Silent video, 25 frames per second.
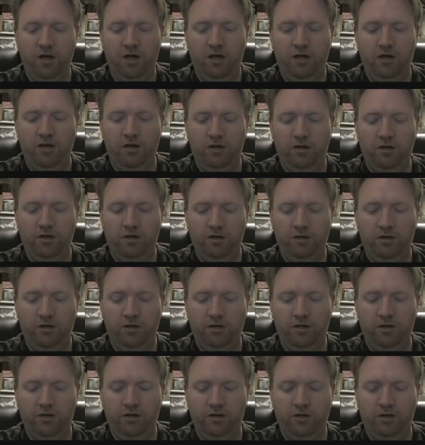
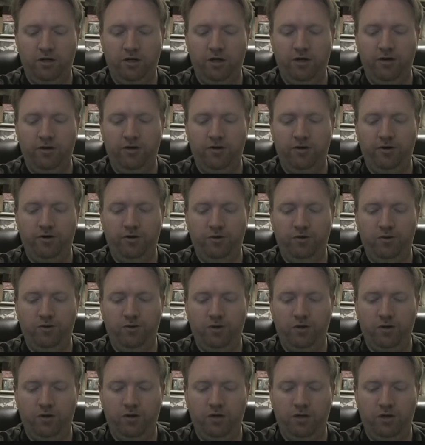got her.
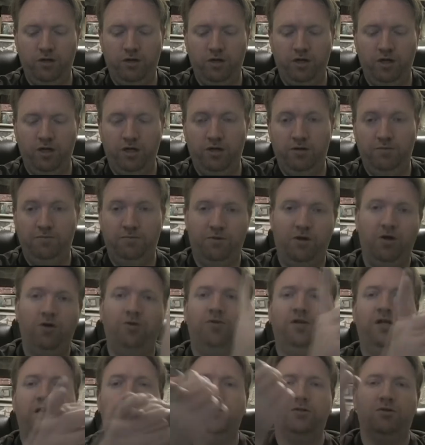
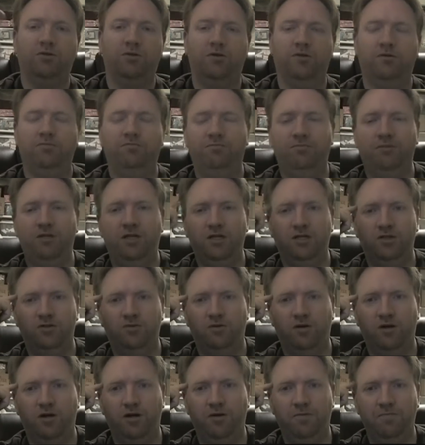Oh, that's
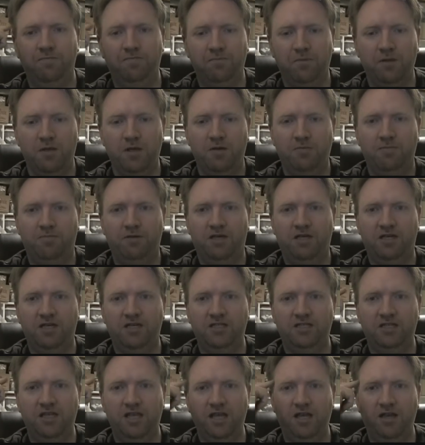right.
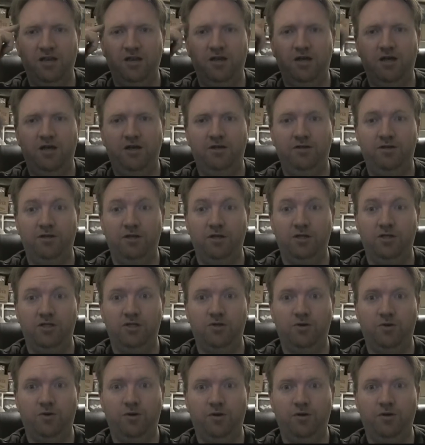Because then the
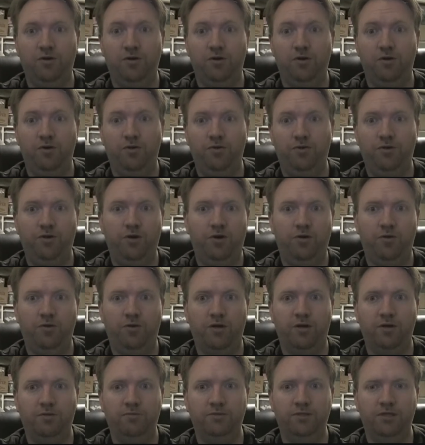story of the whole note
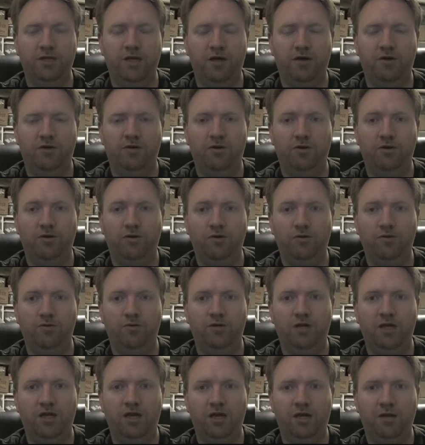comes out and who
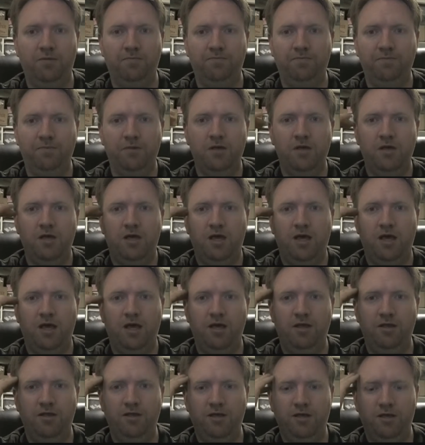did it,
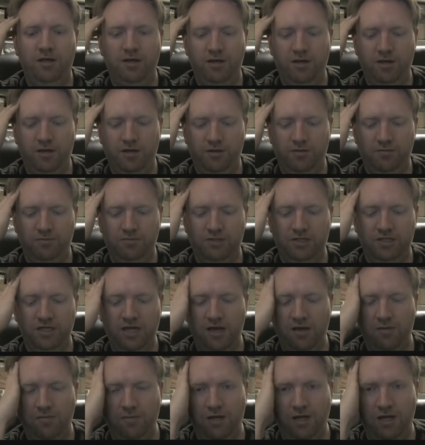and then
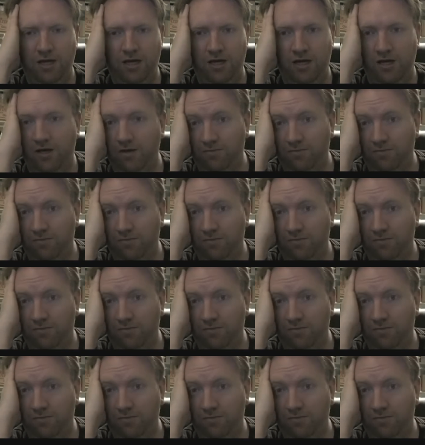Sammy,